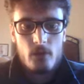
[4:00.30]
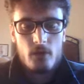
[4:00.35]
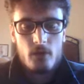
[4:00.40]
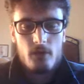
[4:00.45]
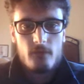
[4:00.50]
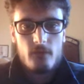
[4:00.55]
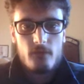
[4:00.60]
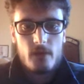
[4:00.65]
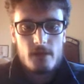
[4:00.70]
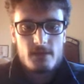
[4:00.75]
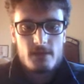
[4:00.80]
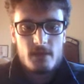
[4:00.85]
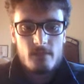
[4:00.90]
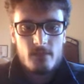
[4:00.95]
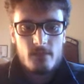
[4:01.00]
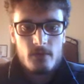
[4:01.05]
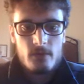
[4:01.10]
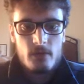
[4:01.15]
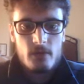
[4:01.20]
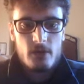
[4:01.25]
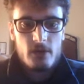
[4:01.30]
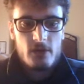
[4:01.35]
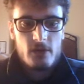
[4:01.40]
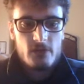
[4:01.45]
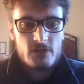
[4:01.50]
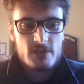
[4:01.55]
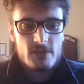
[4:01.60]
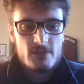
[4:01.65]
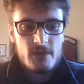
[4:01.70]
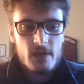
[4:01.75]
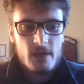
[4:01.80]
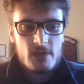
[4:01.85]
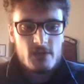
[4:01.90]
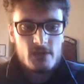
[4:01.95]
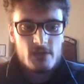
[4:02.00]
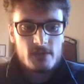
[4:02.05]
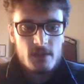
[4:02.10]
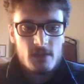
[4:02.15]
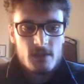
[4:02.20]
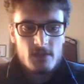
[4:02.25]
For example, this
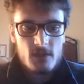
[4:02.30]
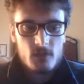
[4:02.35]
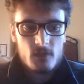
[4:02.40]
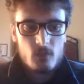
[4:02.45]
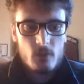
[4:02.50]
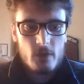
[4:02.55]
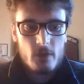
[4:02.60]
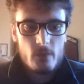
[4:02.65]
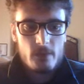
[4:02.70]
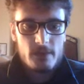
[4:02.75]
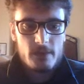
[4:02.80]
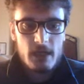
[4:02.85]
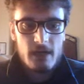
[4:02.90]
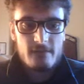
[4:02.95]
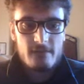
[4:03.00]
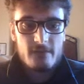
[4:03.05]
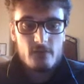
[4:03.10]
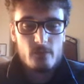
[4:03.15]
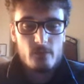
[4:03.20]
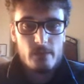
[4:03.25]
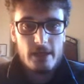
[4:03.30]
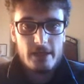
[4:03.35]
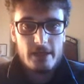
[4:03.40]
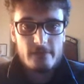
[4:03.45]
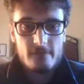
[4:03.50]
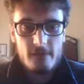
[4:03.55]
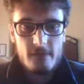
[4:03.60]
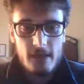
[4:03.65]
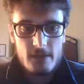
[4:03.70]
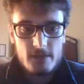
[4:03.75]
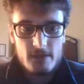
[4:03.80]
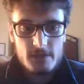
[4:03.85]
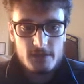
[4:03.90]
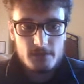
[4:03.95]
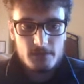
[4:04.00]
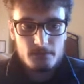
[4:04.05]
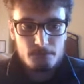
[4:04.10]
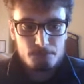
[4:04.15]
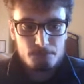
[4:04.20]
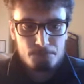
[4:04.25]
function does not work with alphanumeric values.
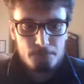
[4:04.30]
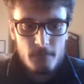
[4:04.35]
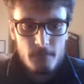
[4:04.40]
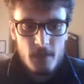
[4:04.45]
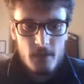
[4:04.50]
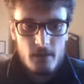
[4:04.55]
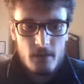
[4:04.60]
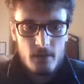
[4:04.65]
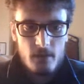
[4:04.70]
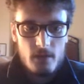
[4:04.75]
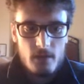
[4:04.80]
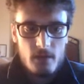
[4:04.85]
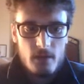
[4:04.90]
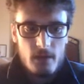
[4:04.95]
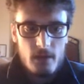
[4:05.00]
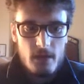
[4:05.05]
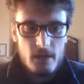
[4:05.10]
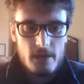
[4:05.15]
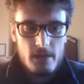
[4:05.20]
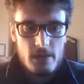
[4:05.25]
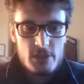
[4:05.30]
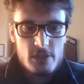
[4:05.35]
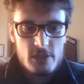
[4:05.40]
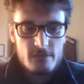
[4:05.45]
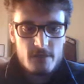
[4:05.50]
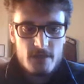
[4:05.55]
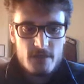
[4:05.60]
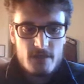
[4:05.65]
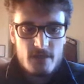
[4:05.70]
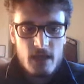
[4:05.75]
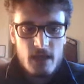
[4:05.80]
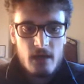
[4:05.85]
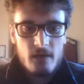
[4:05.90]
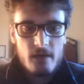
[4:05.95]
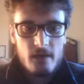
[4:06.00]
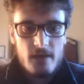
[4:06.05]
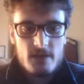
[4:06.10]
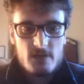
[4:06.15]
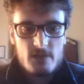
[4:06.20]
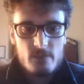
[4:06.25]
Each of the
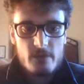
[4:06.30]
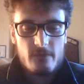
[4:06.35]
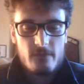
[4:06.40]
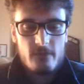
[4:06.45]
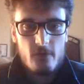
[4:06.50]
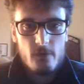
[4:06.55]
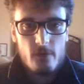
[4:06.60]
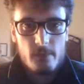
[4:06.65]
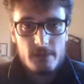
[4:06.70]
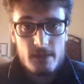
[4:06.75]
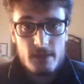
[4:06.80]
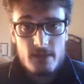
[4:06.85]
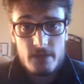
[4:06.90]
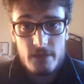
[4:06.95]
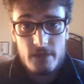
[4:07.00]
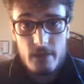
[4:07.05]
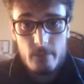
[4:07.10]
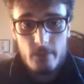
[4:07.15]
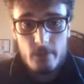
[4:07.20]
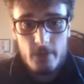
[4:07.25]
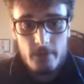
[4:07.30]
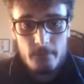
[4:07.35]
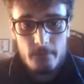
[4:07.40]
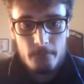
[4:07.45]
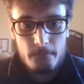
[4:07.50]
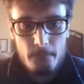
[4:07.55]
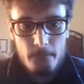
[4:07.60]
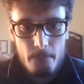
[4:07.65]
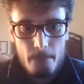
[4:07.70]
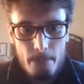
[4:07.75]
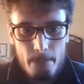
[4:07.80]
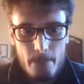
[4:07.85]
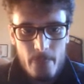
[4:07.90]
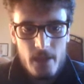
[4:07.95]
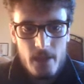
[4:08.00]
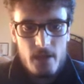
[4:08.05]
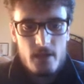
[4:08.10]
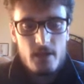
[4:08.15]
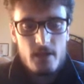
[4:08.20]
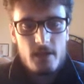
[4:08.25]
cells has to be formatted as a number.
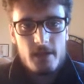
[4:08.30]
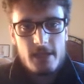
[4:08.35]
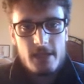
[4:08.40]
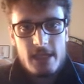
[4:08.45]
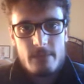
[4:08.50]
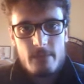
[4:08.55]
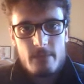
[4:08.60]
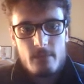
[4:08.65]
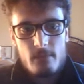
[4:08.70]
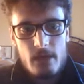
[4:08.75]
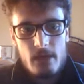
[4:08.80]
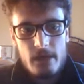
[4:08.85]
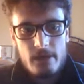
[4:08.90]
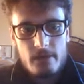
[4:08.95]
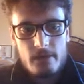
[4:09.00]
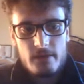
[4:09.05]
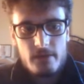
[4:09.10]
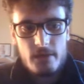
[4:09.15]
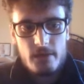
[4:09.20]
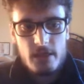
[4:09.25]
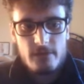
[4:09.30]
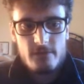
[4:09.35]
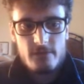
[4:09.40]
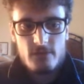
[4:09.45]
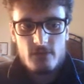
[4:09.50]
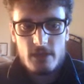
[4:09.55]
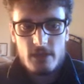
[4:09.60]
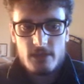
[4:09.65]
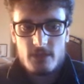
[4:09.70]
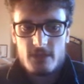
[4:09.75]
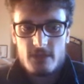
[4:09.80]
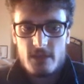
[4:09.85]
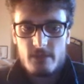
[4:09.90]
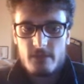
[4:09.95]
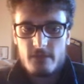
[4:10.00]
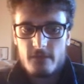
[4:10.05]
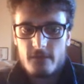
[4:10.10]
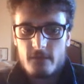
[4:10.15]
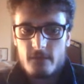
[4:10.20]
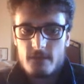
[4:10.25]
Keep in mind if you try to
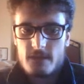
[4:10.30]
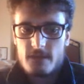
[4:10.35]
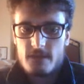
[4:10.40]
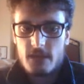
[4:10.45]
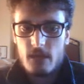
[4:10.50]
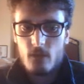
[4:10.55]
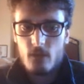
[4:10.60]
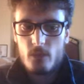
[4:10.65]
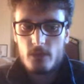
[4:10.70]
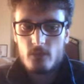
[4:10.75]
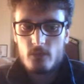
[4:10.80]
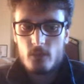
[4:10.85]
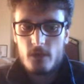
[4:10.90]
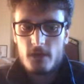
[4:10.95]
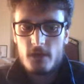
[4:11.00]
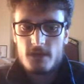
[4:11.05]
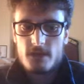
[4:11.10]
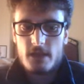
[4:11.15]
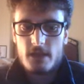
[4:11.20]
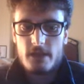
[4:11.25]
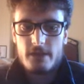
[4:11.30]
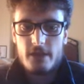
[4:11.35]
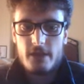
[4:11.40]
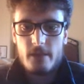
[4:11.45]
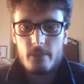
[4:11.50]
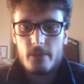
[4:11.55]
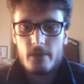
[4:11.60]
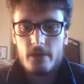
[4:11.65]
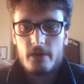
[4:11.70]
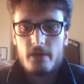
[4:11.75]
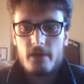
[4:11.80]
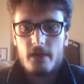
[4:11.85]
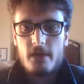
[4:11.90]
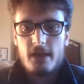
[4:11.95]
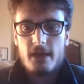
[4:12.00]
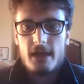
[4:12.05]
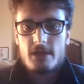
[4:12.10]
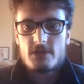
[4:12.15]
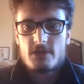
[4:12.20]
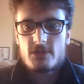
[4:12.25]
sample from cell with words and number
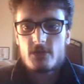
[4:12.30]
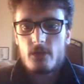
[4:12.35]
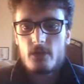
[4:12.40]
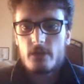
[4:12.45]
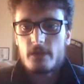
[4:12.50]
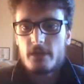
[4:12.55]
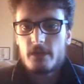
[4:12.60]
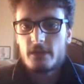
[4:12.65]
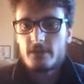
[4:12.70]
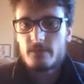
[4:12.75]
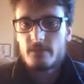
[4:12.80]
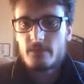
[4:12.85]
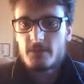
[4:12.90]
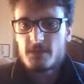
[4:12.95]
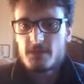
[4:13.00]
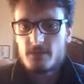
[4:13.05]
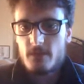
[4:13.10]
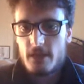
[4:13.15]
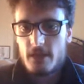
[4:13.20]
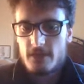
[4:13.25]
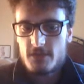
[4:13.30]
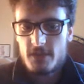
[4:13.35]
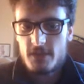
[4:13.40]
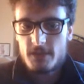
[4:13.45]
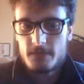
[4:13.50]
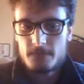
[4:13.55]
as shown in the spreadsheet.